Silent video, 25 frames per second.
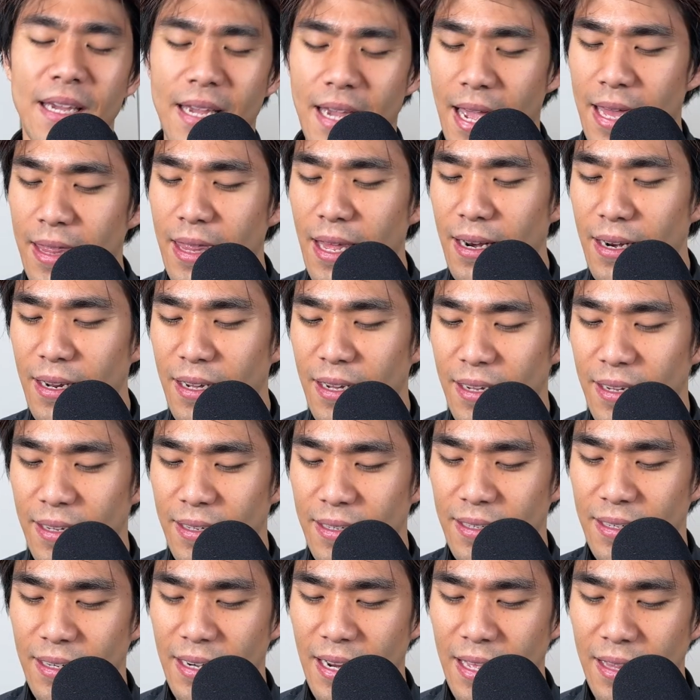And then
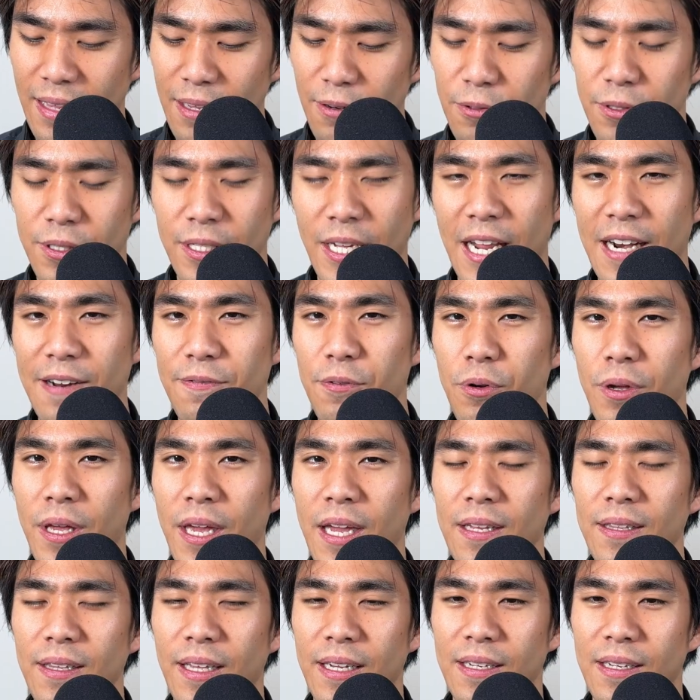it was kind of
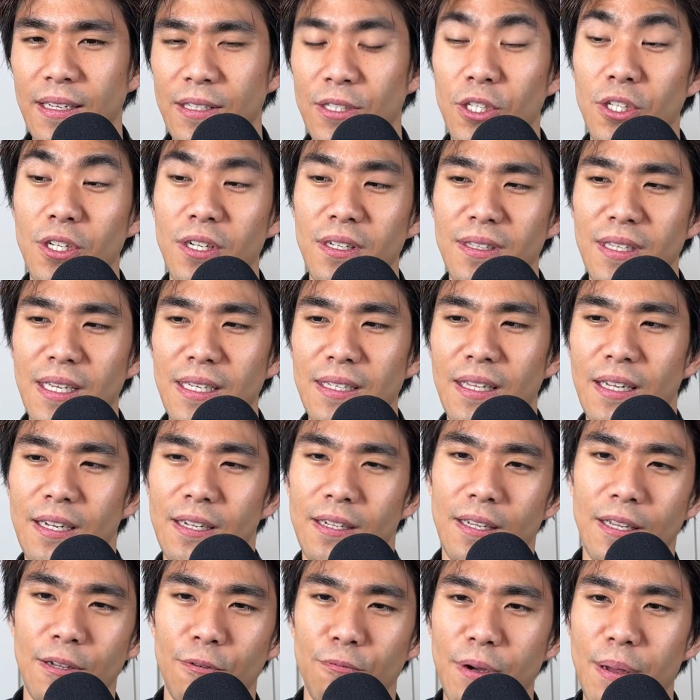okay. Like it's a good thing that
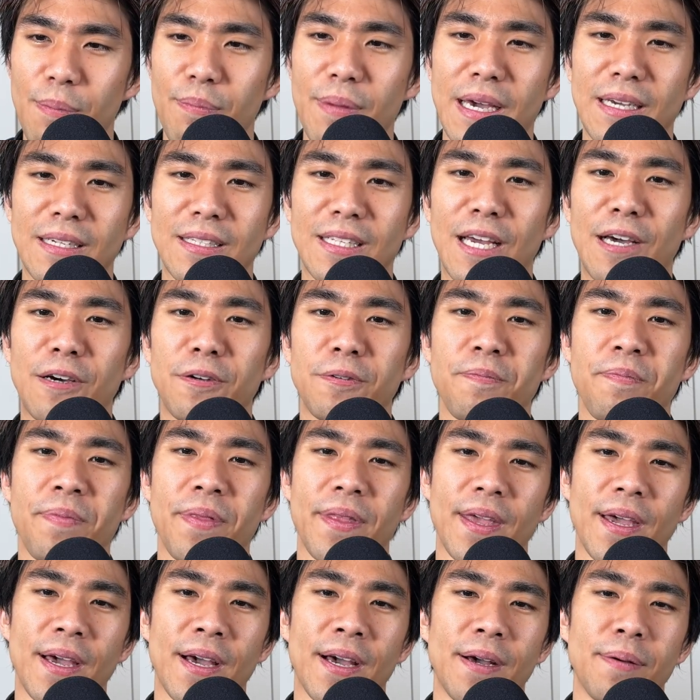it went back down.
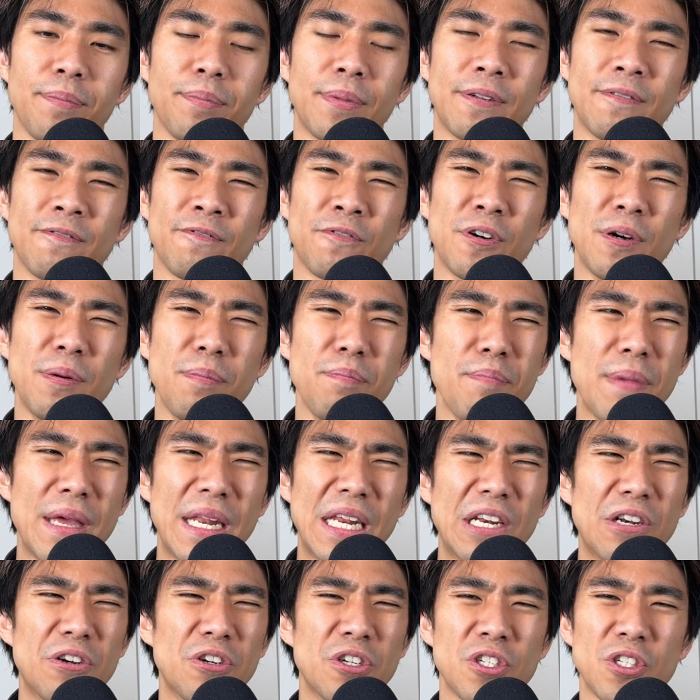But for a
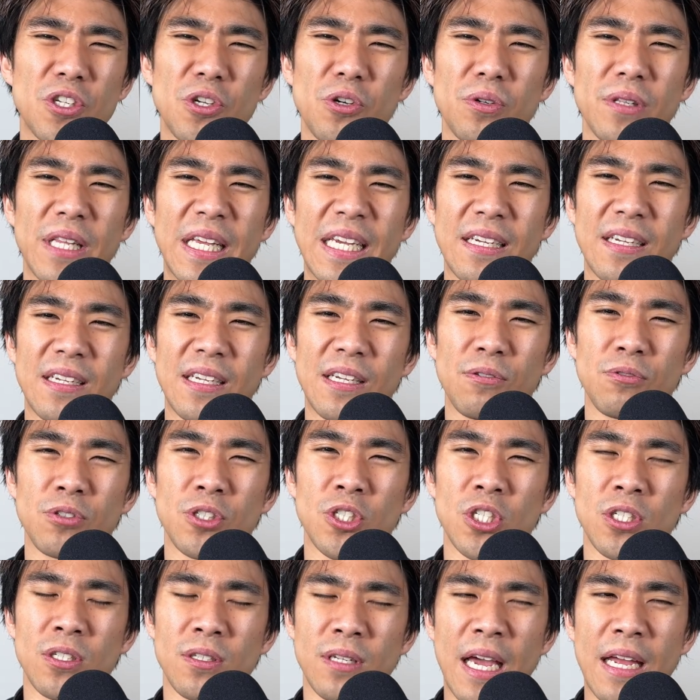minute or so, like it was
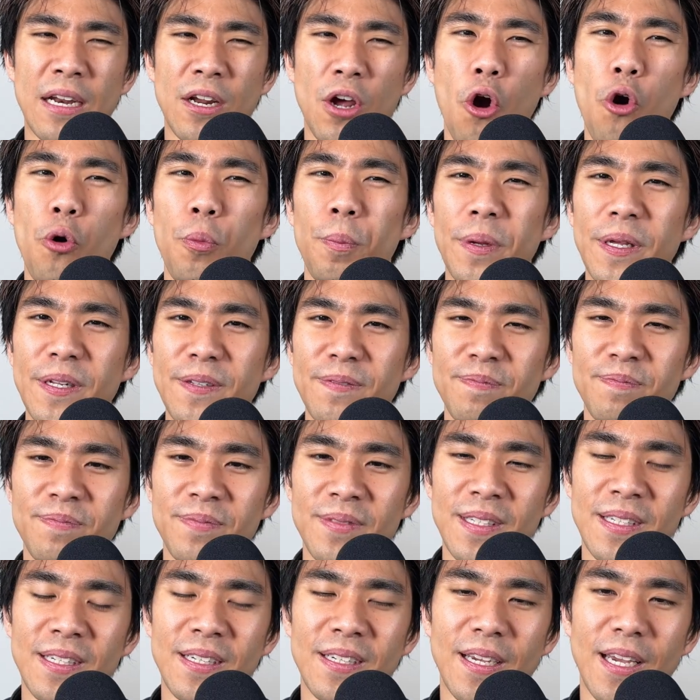just kind of open,
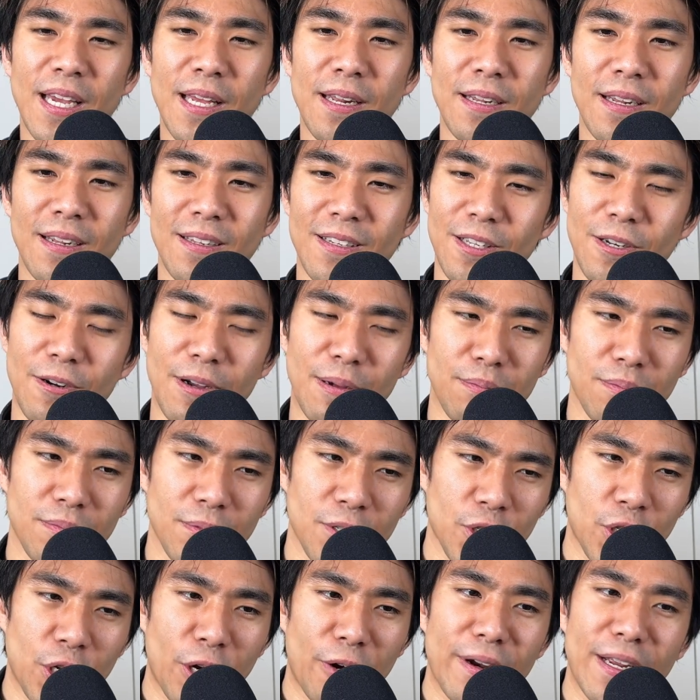and I'm
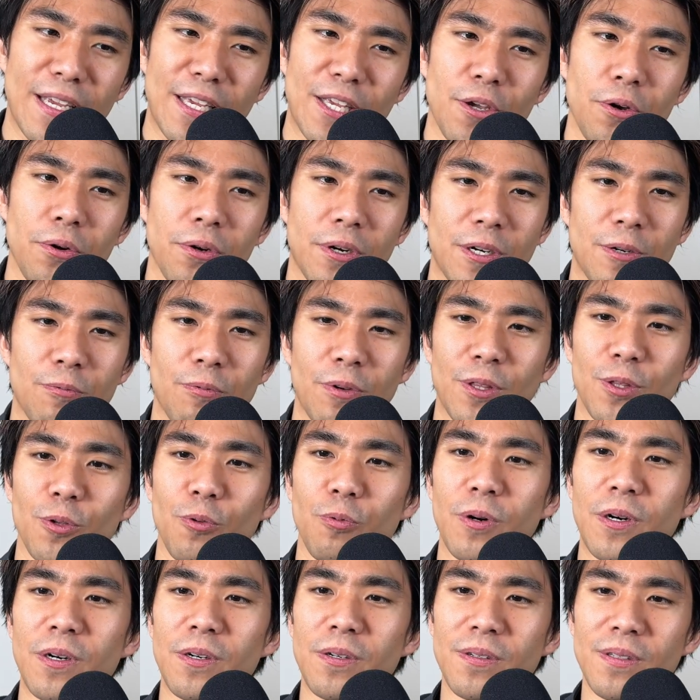sharing yogurt with the
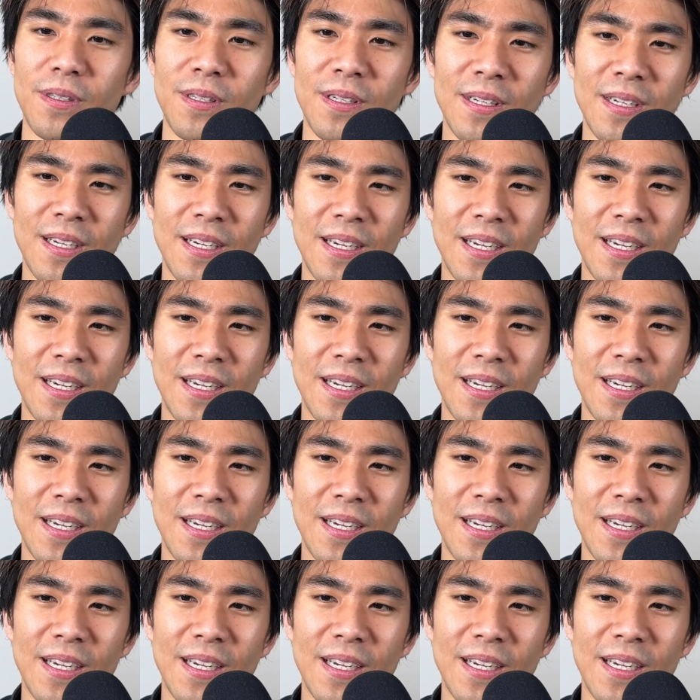world.